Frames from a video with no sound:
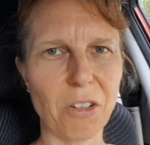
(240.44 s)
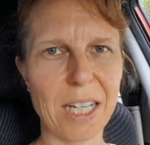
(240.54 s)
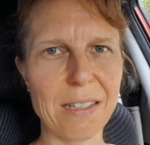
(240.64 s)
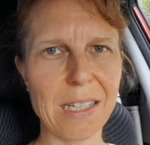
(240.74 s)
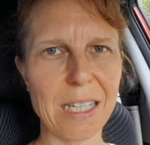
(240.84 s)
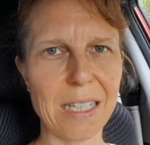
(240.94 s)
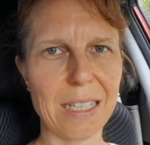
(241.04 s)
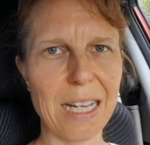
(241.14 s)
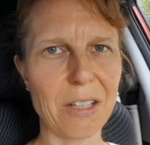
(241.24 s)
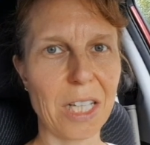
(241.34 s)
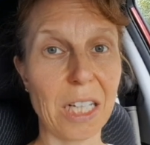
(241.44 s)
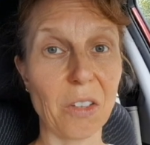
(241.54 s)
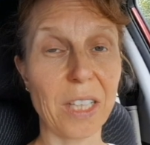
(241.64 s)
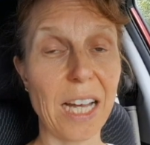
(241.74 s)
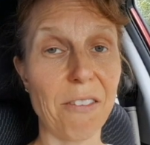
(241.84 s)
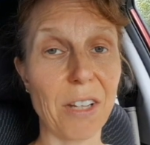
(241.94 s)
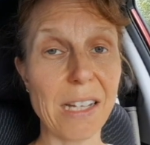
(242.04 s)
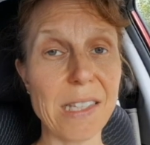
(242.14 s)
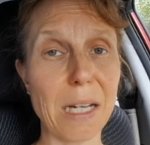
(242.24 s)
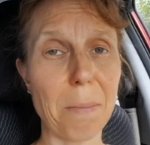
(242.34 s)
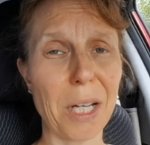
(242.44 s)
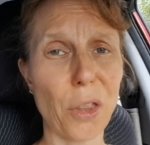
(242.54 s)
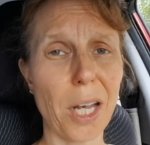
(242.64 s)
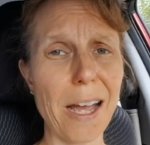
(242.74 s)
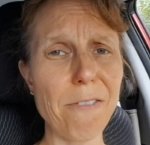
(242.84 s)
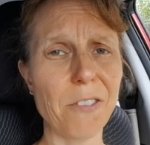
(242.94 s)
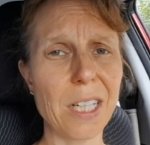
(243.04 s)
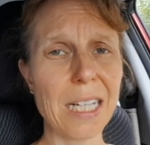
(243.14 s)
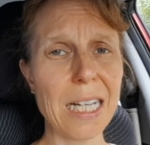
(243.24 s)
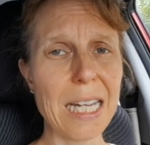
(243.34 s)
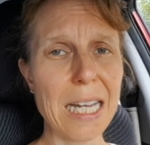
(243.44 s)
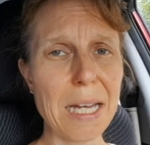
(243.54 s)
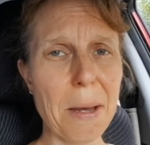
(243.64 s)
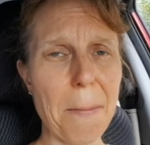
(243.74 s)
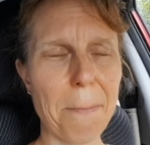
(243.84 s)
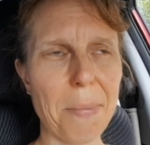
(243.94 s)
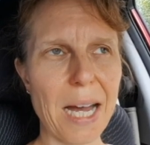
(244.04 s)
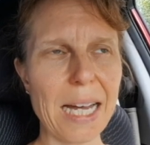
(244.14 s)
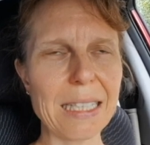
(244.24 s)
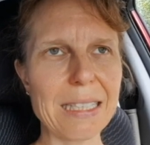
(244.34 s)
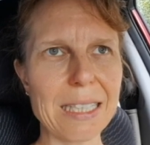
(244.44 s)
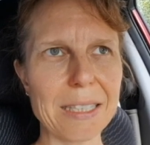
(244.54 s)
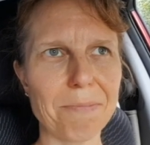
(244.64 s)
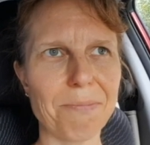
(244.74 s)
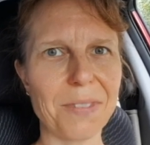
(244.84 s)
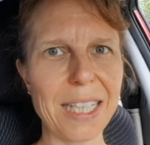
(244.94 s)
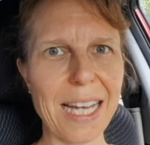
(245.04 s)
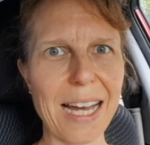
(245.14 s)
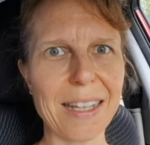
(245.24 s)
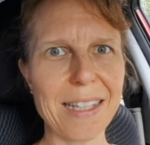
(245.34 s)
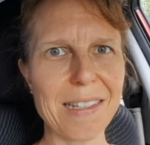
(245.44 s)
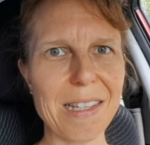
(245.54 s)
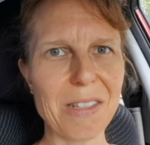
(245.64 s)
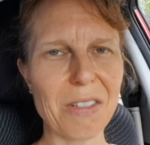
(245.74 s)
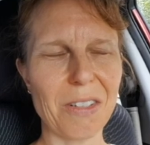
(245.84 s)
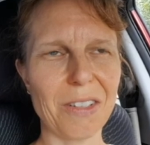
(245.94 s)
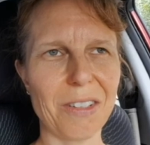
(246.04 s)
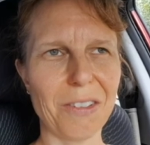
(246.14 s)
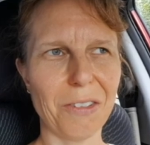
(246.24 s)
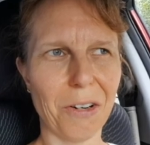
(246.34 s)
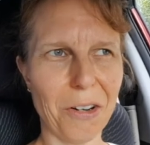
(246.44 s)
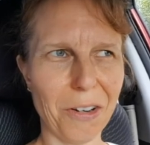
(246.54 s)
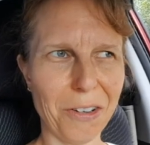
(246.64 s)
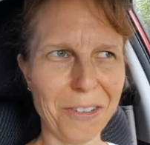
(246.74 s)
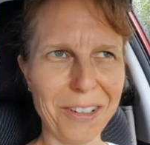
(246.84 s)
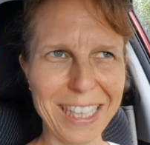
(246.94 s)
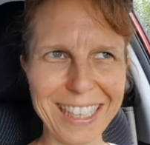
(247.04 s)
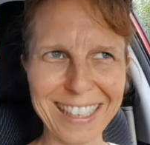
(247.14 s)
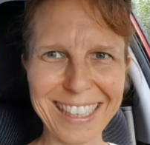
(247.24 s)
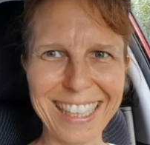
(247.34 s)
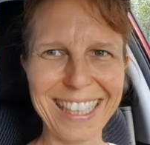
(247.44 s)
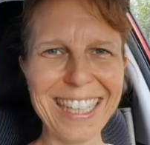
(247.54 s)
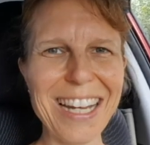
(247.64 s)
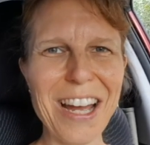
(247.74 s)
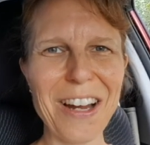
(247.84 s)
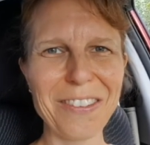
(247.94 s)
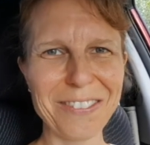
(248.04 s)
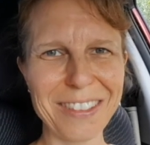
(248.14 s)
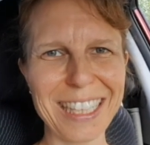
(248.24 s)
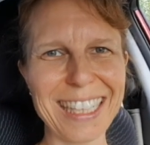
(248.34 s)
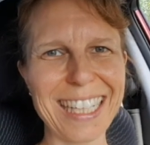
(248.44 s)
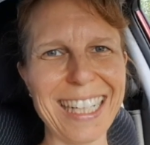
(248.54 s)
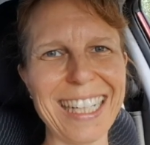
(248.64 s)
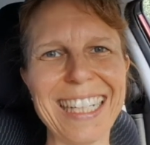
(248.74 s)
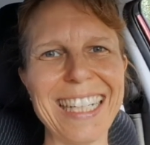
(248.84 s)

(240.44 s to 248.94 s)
crazy now that I only have less than a month left. But yeah, this is really, really